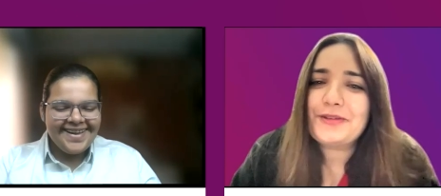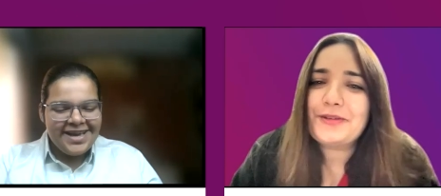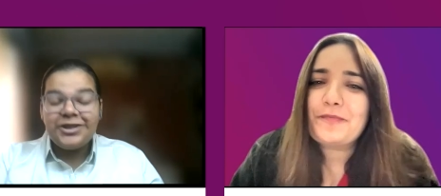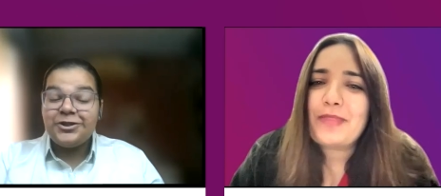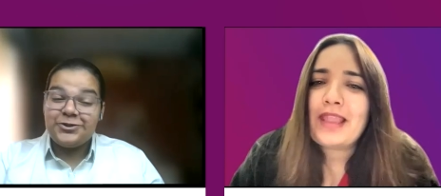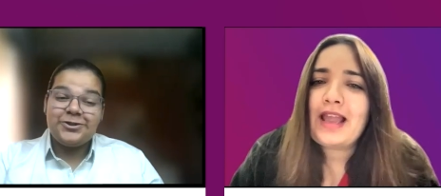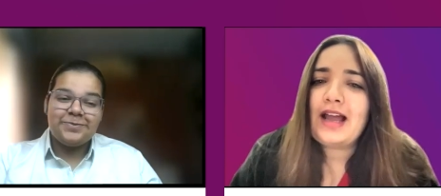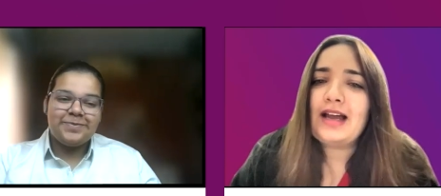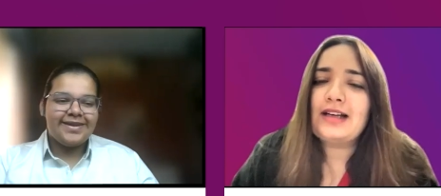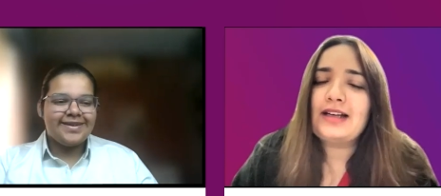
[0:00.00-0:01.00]
Speaker 1: so
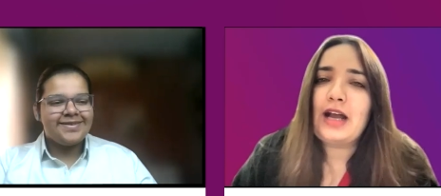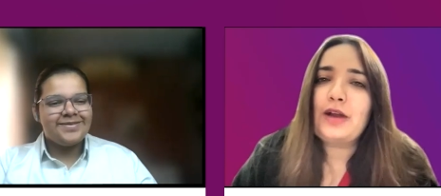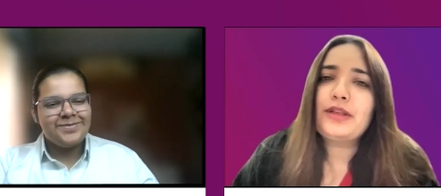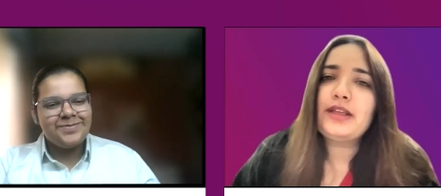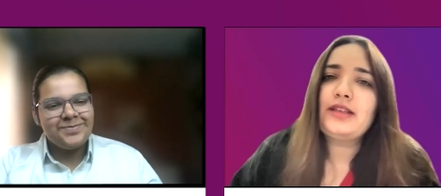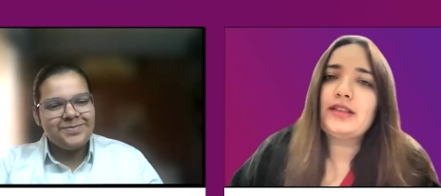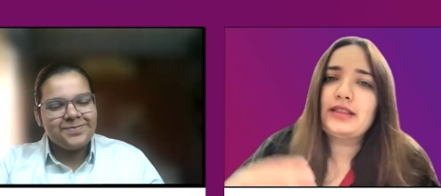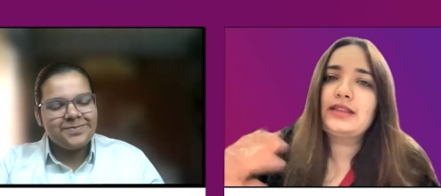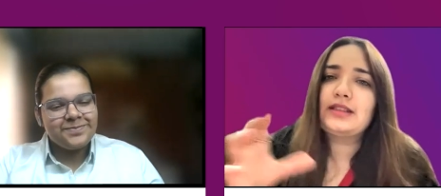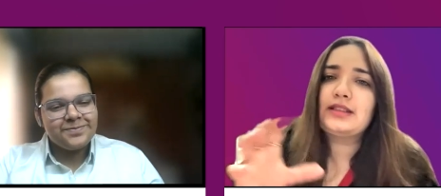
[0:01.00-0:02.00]
uh, how did
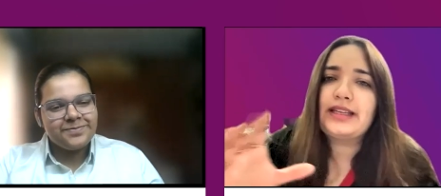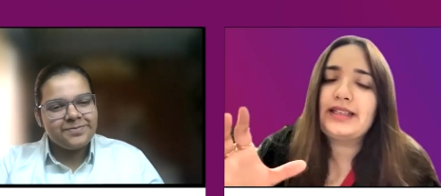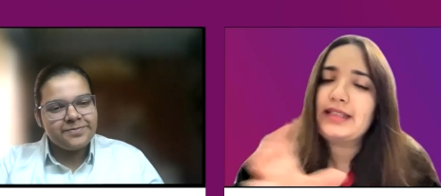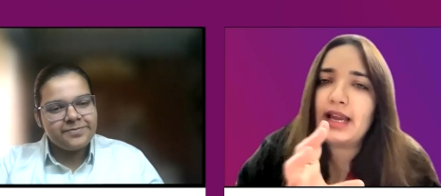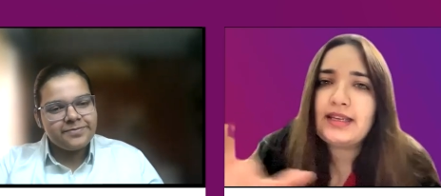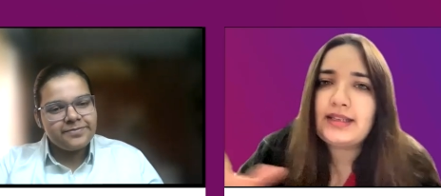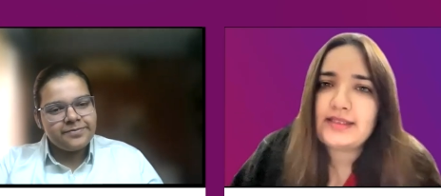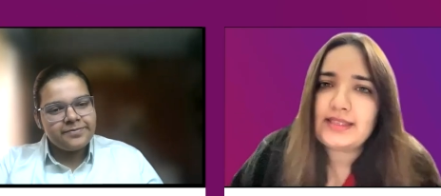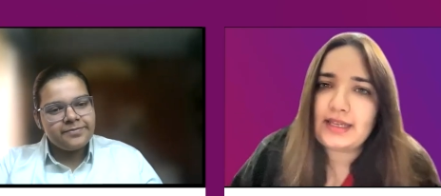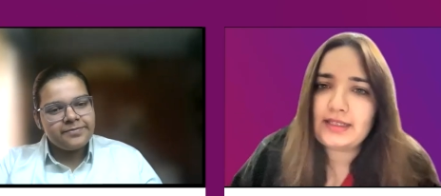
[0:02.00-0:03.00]
the entire
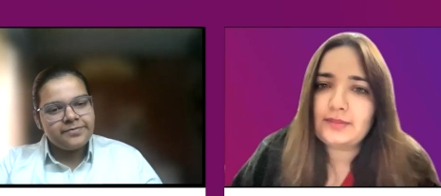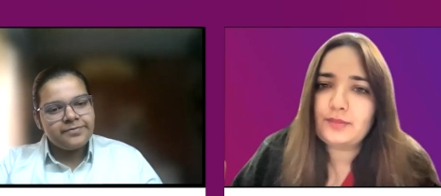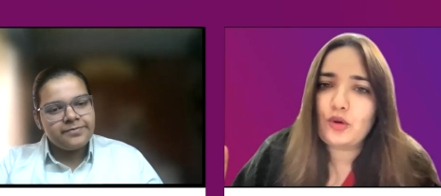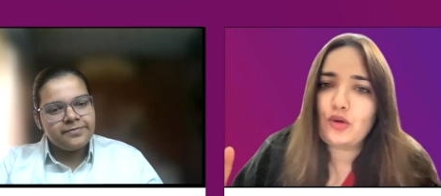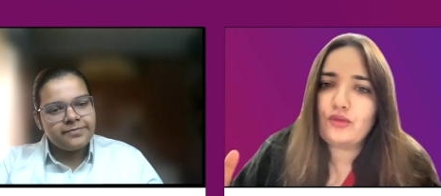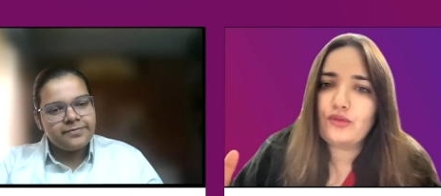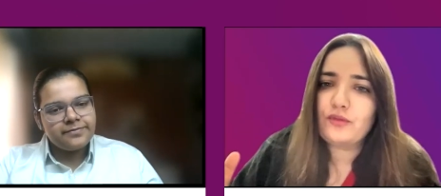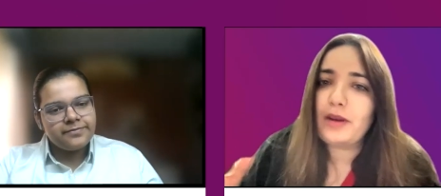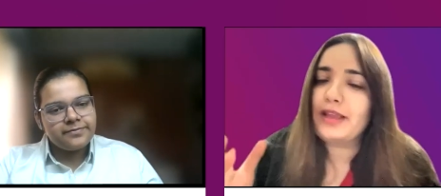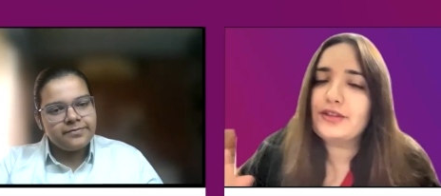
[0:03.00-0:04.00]
setup of
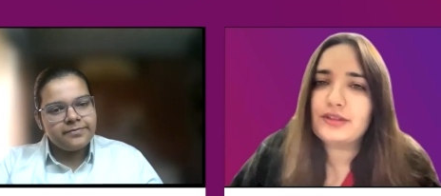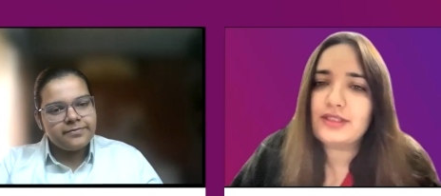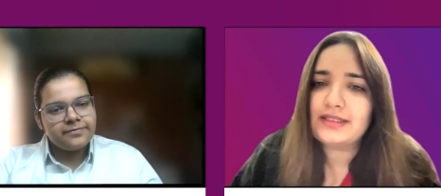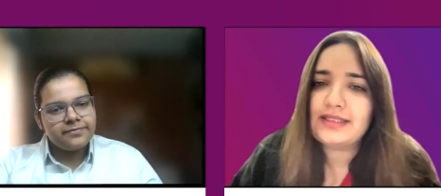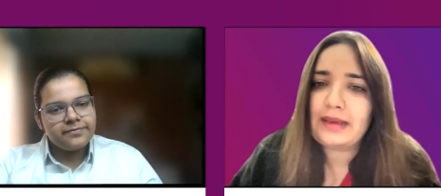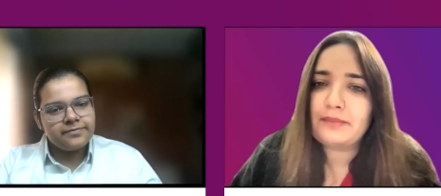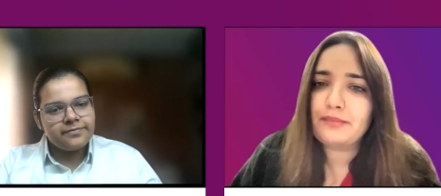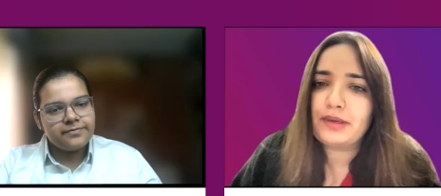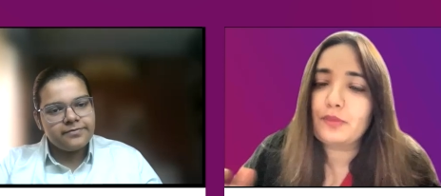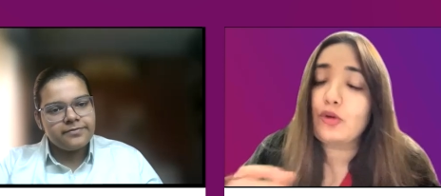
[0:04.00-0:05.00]
BYJU'S Exam
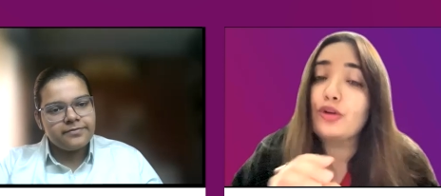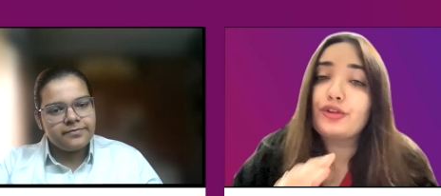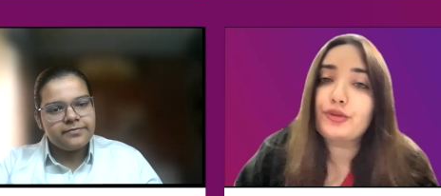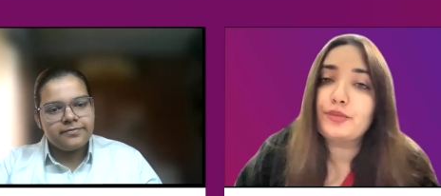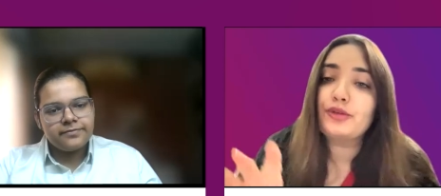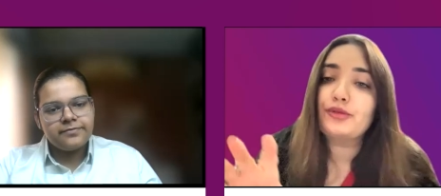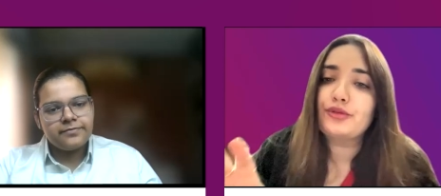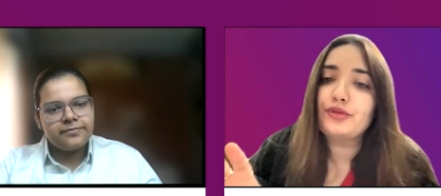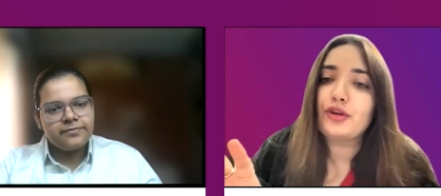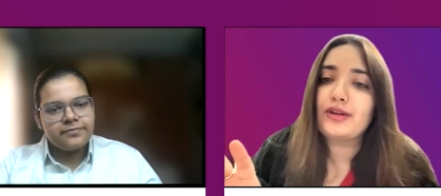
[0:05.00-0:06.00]
Prep contribute
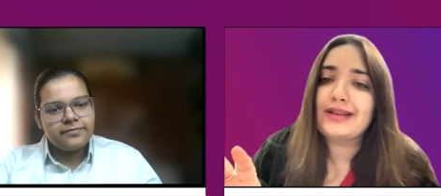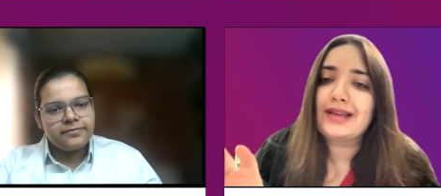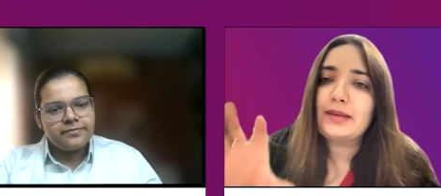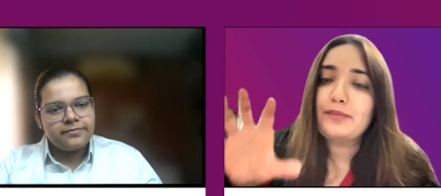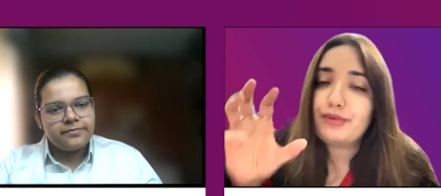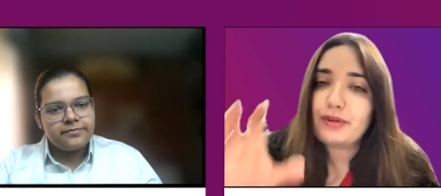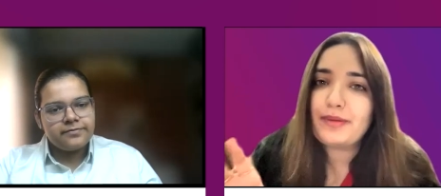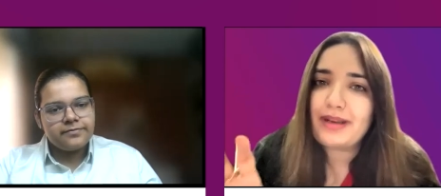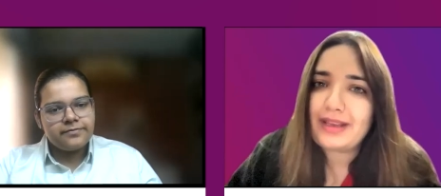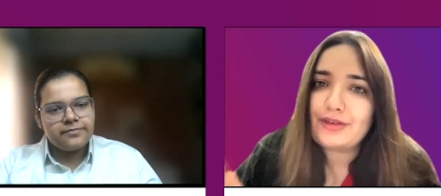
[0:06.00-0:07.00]
to your
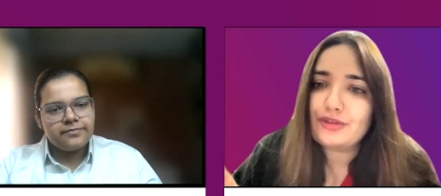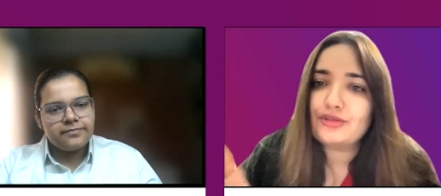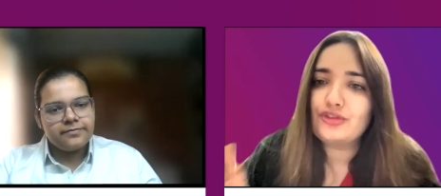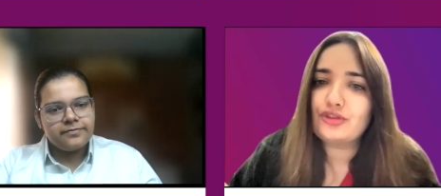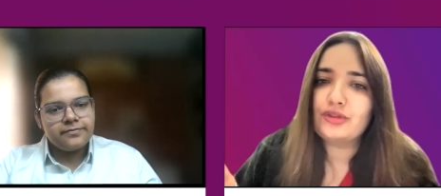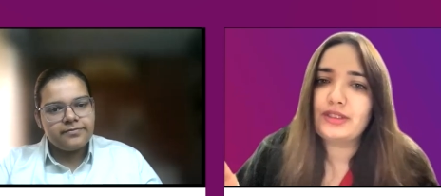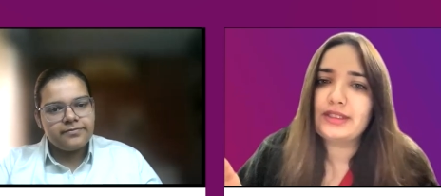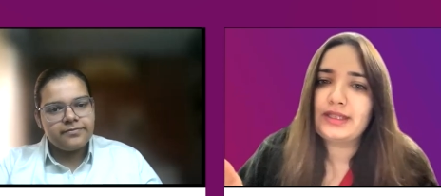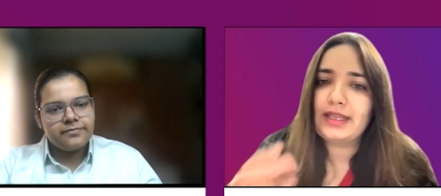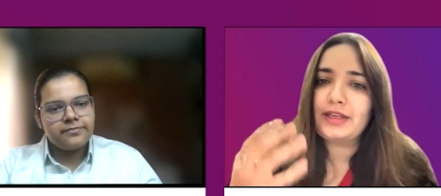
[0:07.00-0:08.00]
preparation
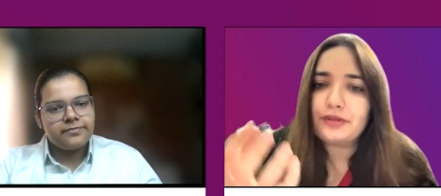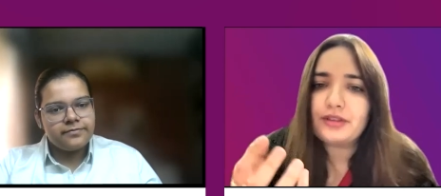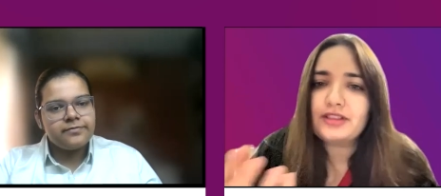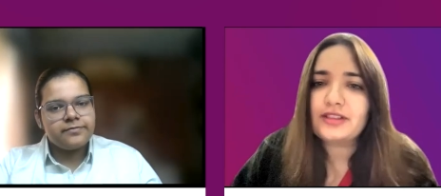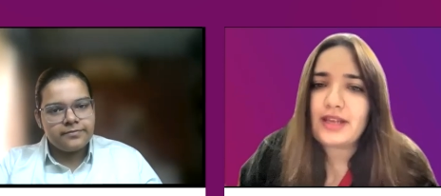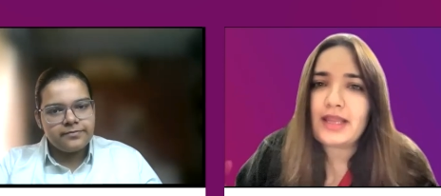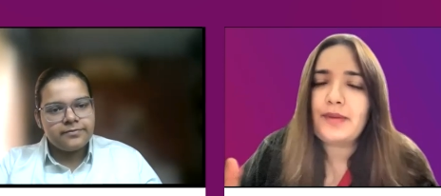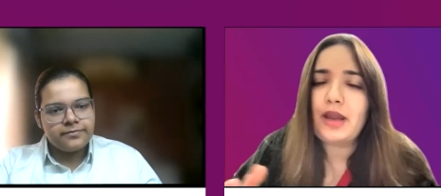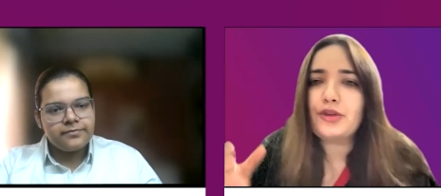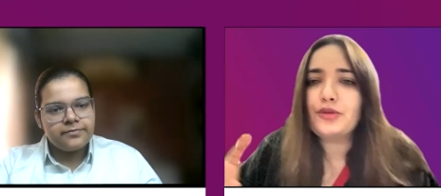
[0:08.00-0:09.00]
journey? Can you describe
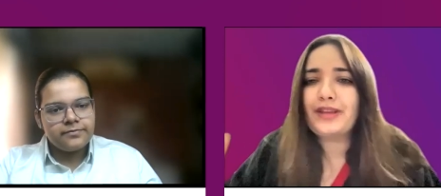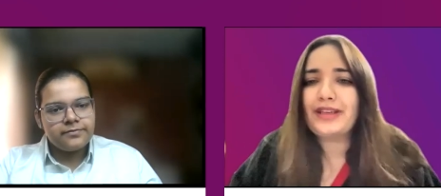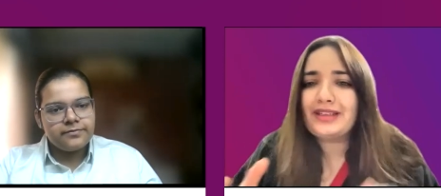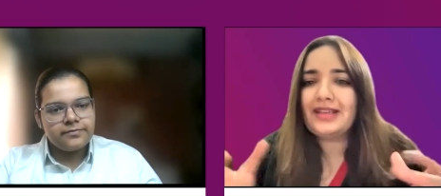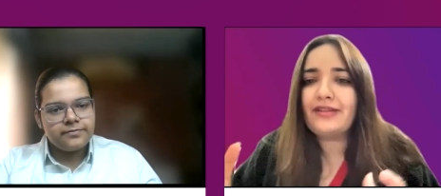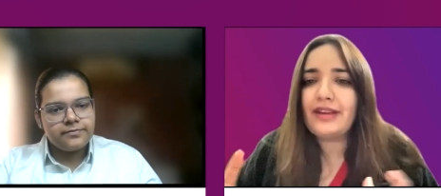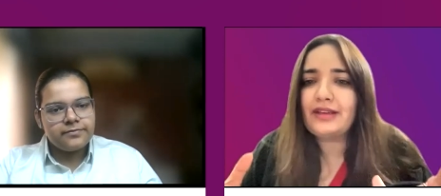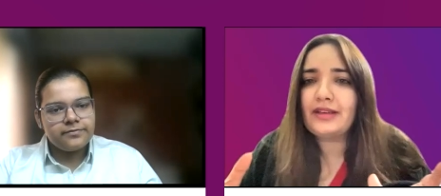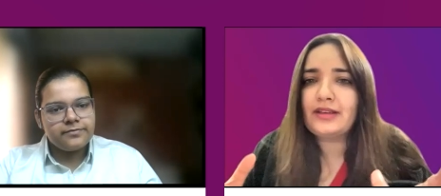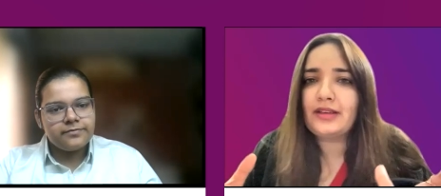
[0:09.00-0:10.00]
how you
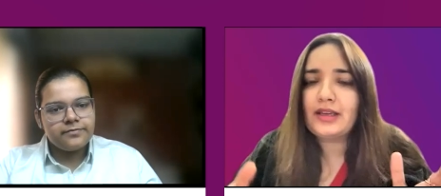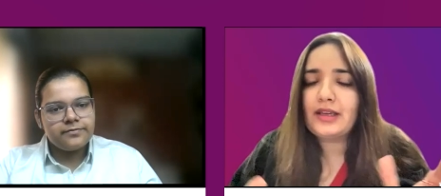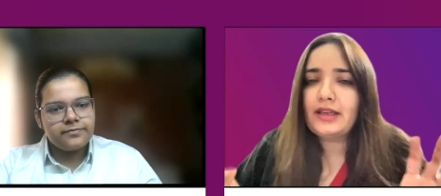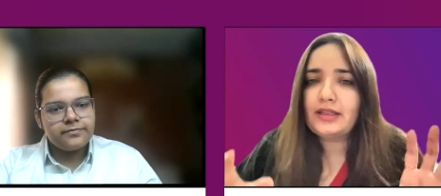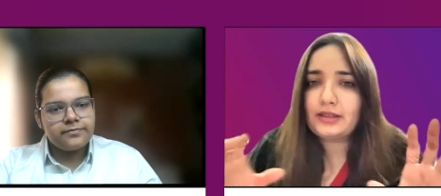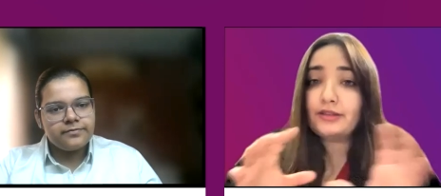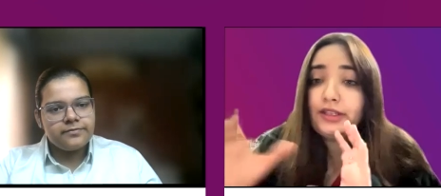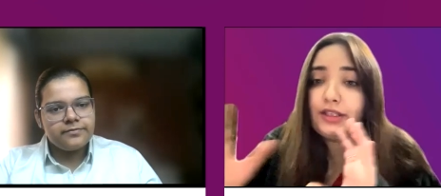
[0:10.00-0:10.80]
integrated the